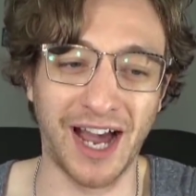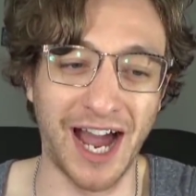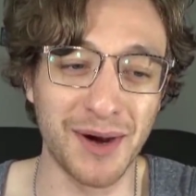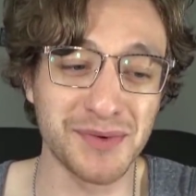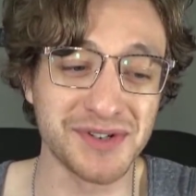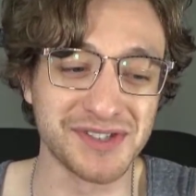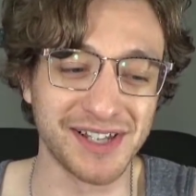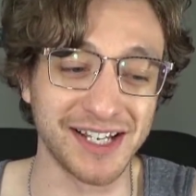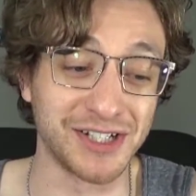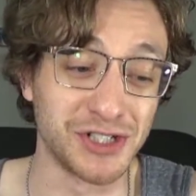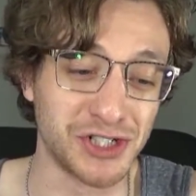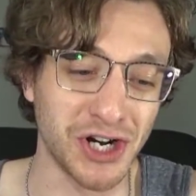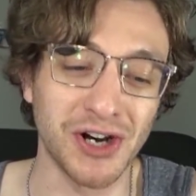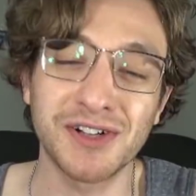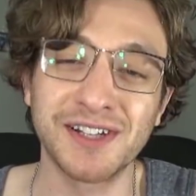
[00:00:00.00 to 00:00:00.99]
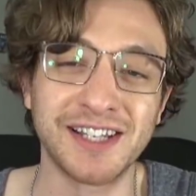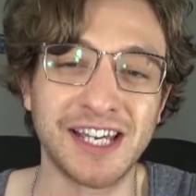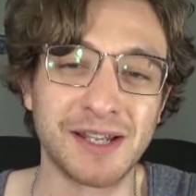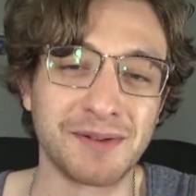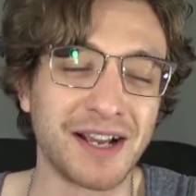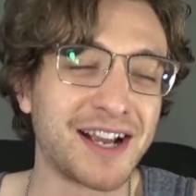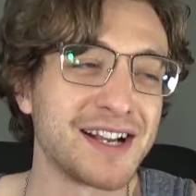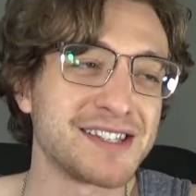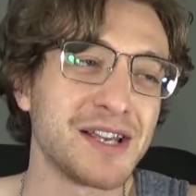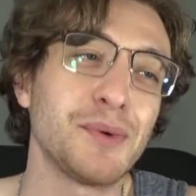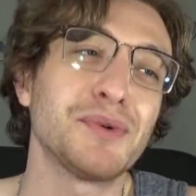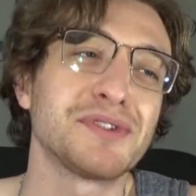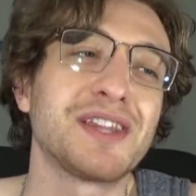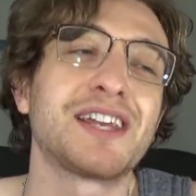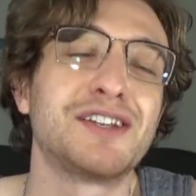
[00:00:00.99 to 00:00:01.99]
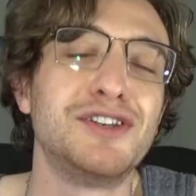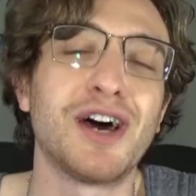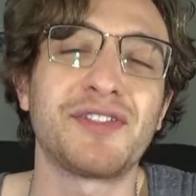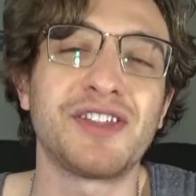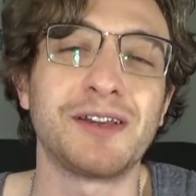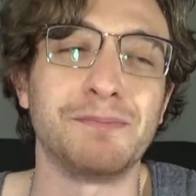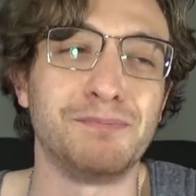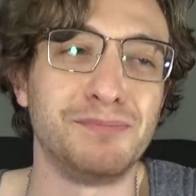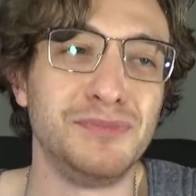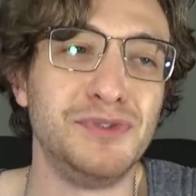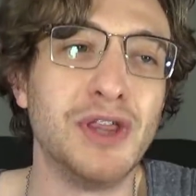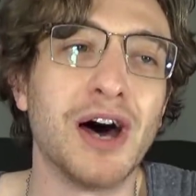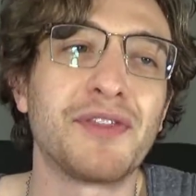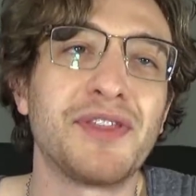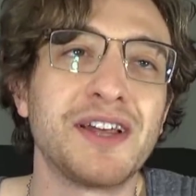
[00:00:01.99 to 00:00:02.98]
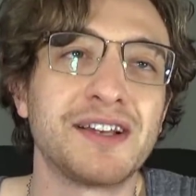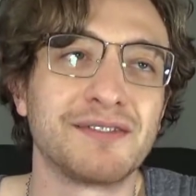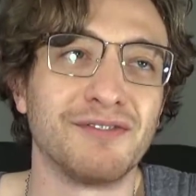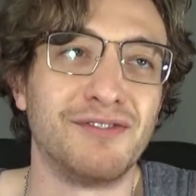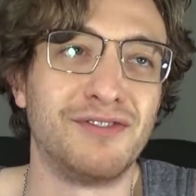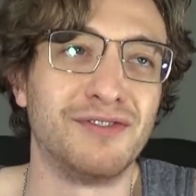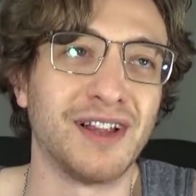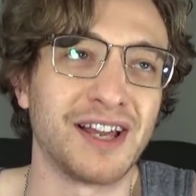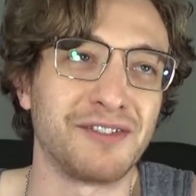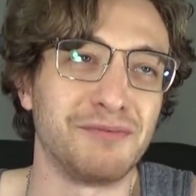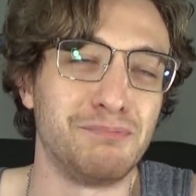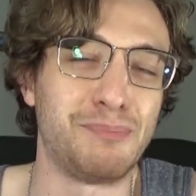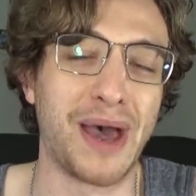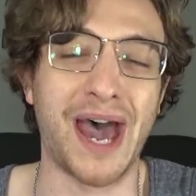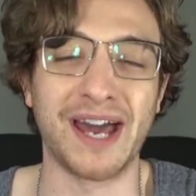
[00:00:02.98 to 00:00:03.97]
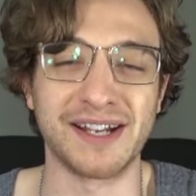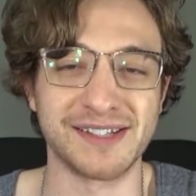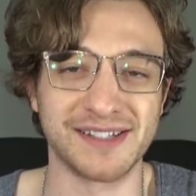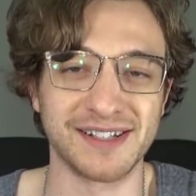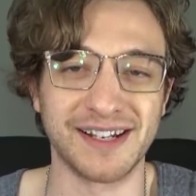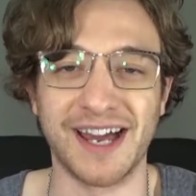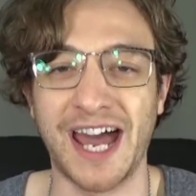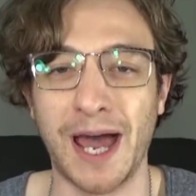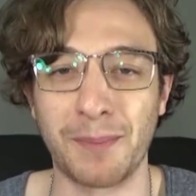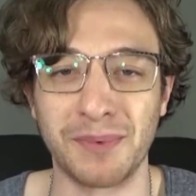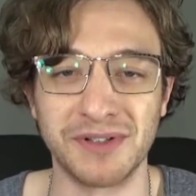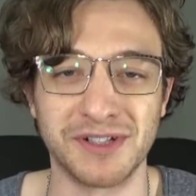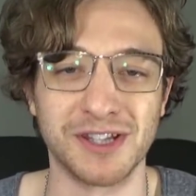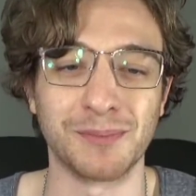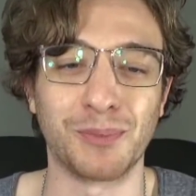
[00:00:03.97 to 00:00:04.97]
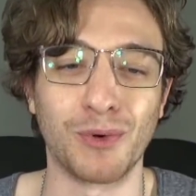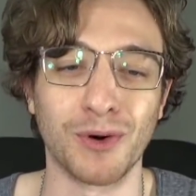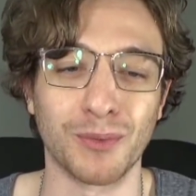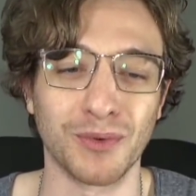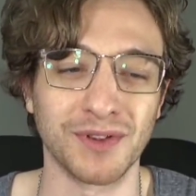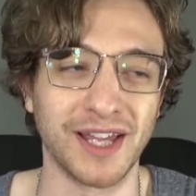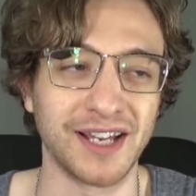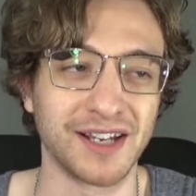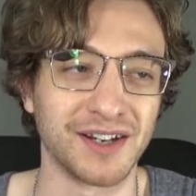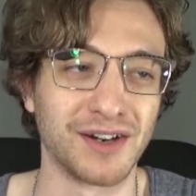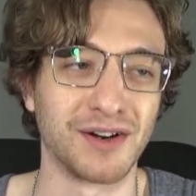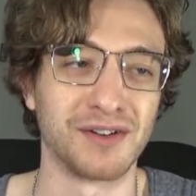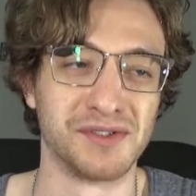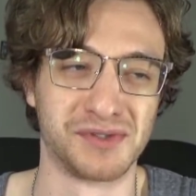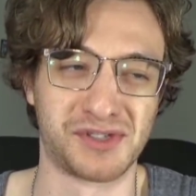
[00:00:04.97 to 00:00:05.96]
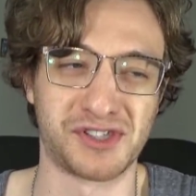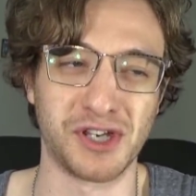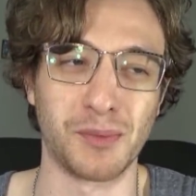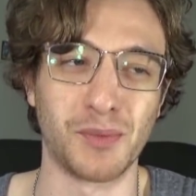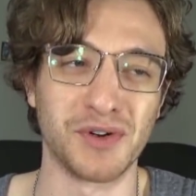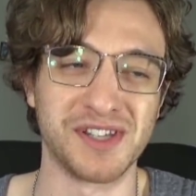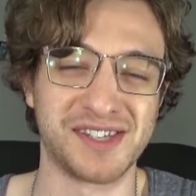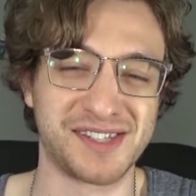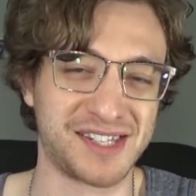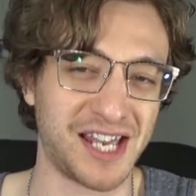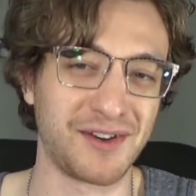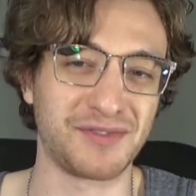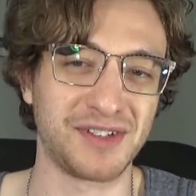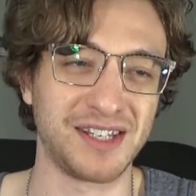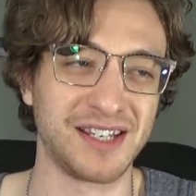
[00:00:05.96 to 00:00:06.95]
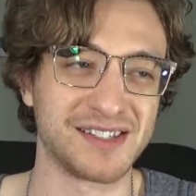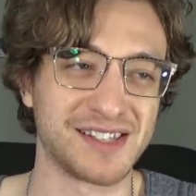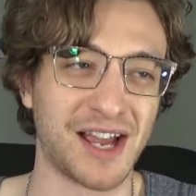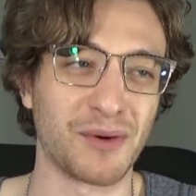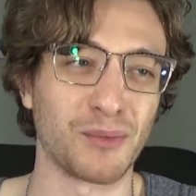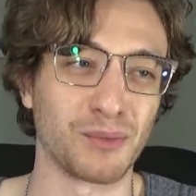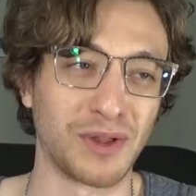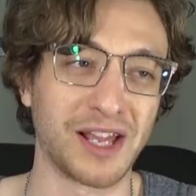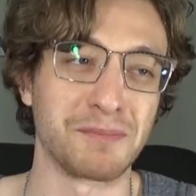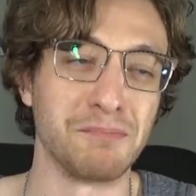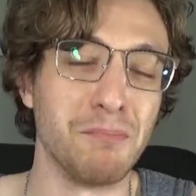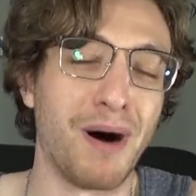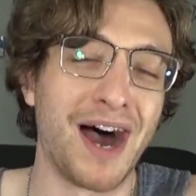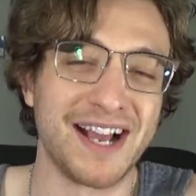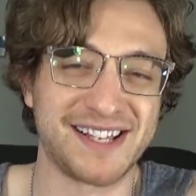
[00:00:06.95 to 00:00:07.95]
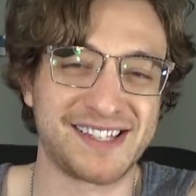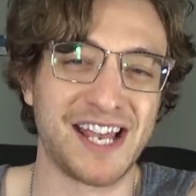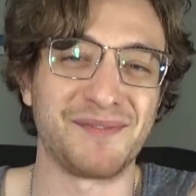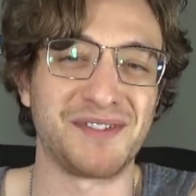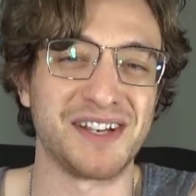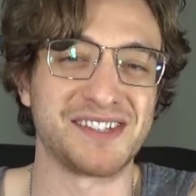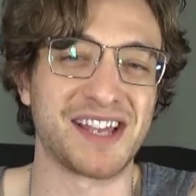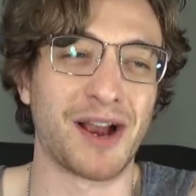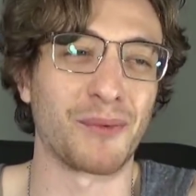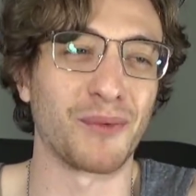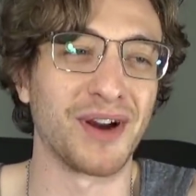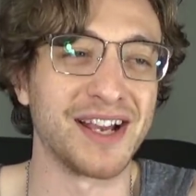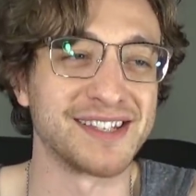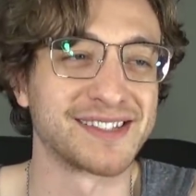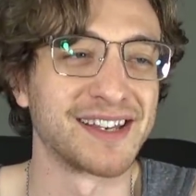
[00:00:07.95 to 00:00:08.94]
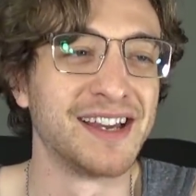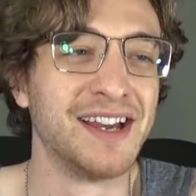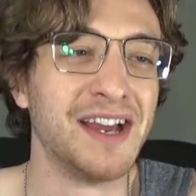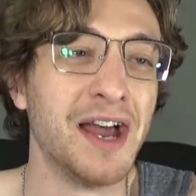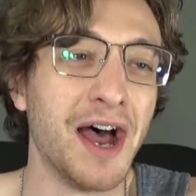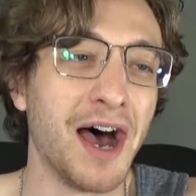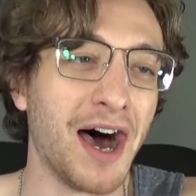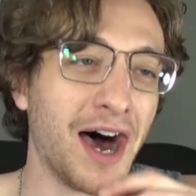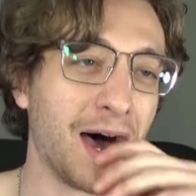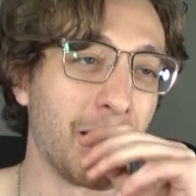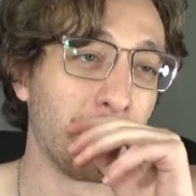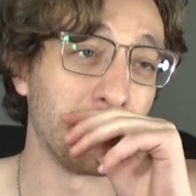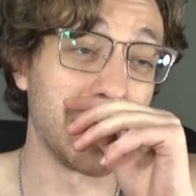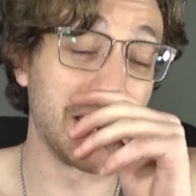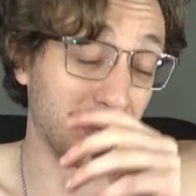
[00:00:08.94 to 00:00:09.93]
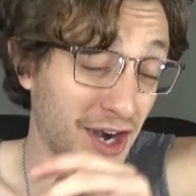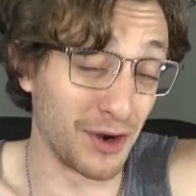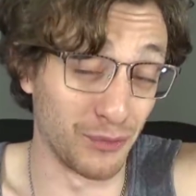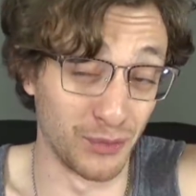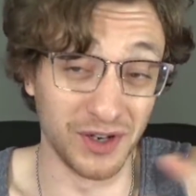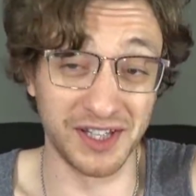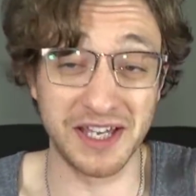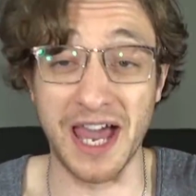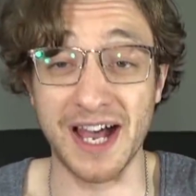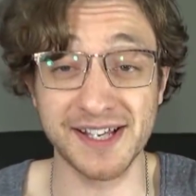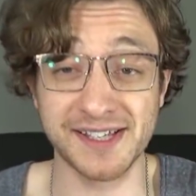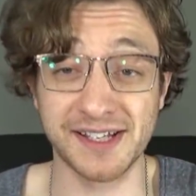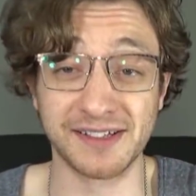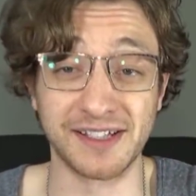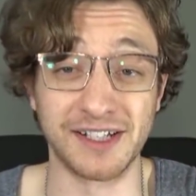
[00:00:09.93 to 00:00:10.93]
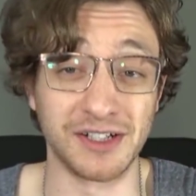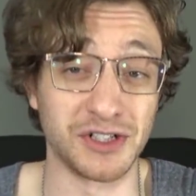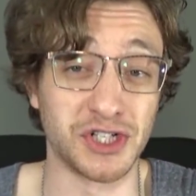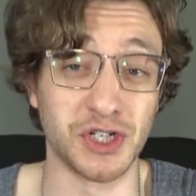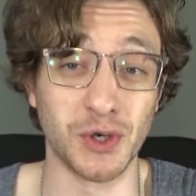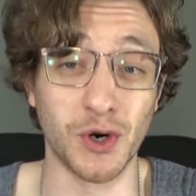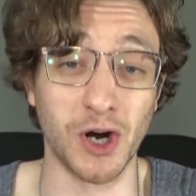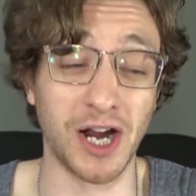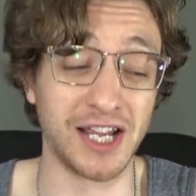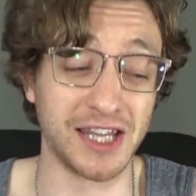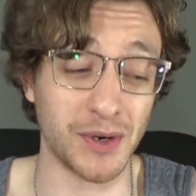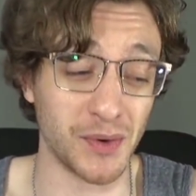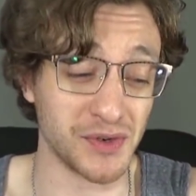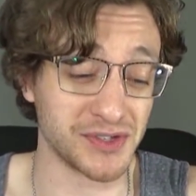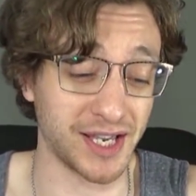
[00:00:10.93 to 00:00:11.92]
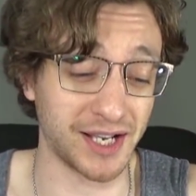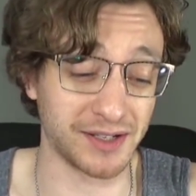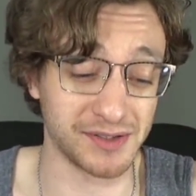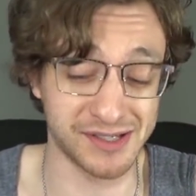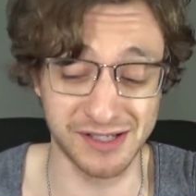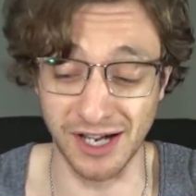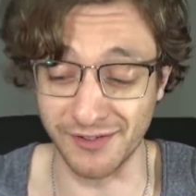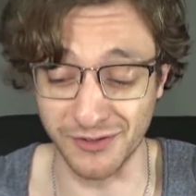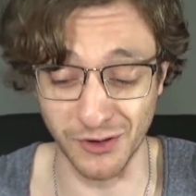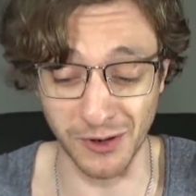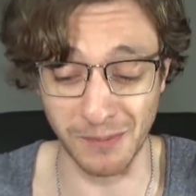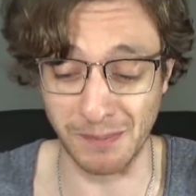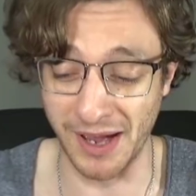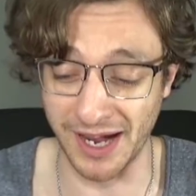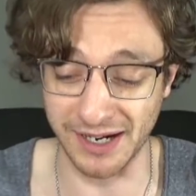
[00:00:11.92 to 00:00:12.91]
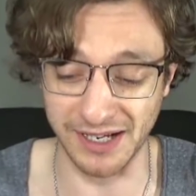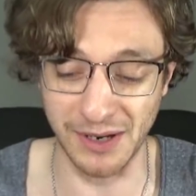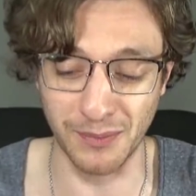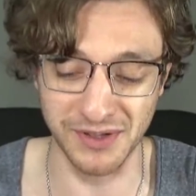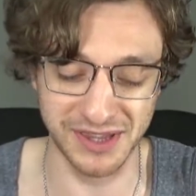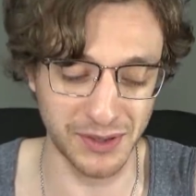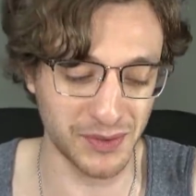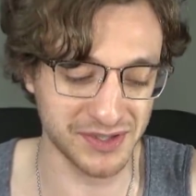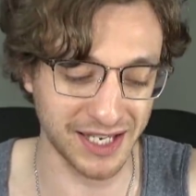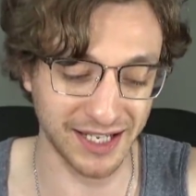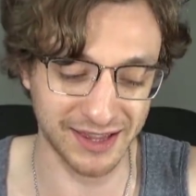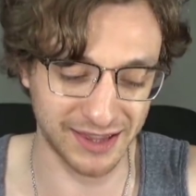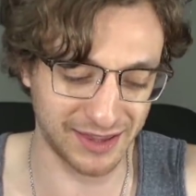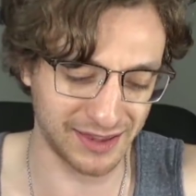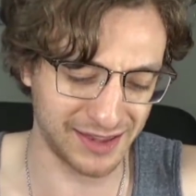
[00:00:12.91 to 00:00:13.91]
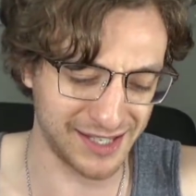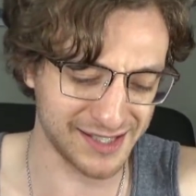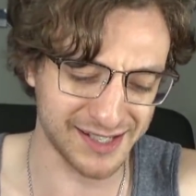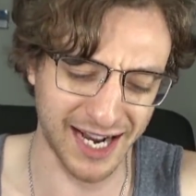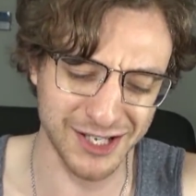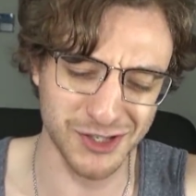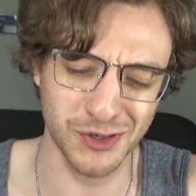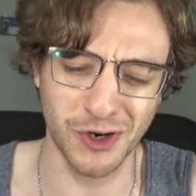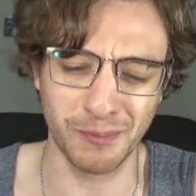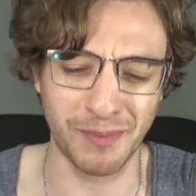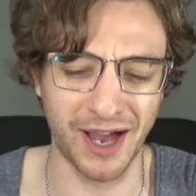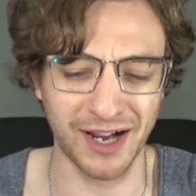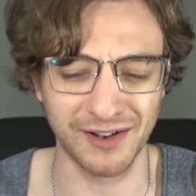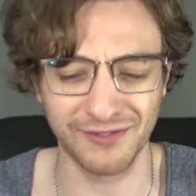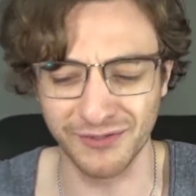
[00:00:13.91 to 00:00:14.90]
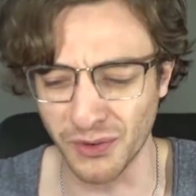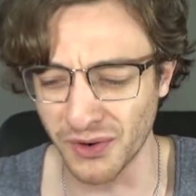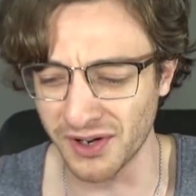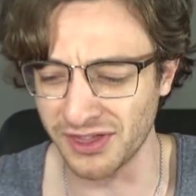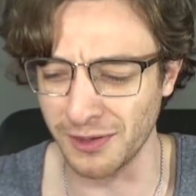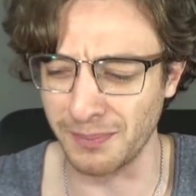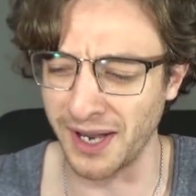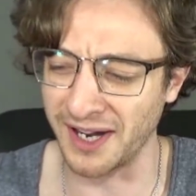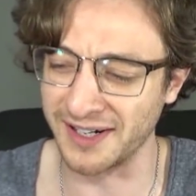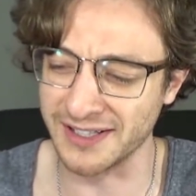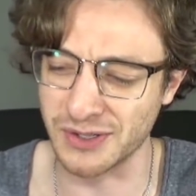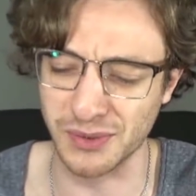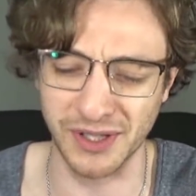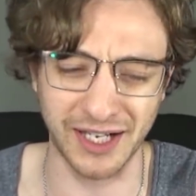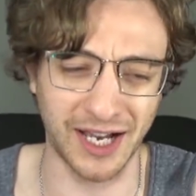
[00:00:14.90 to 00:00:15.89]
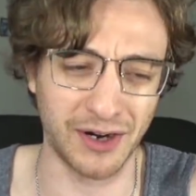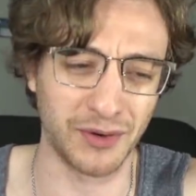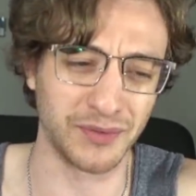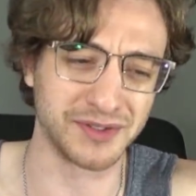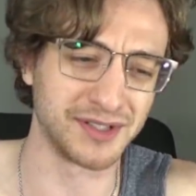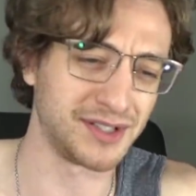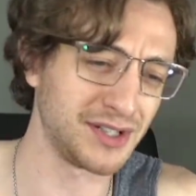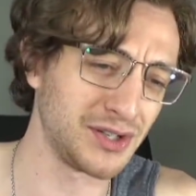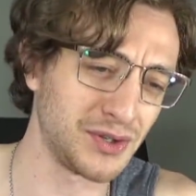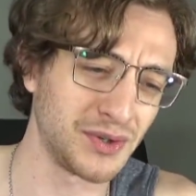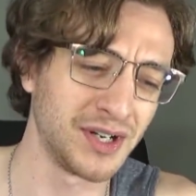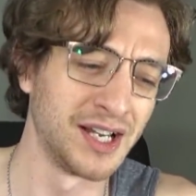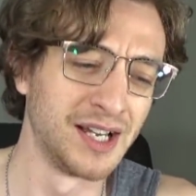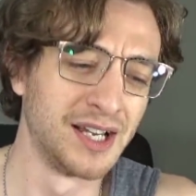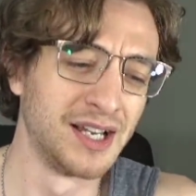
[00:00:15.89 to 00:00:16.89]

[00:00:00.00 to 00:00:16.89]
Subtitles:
I was like chuckling in because it was like nothing like bad is gonna happen to the point where like someone's safety is at, like my safety is at risk. It got really escalated, sure, and there was like stuff going back. There was like these guys are going back and forth. The panelists were like, I don't know what to do.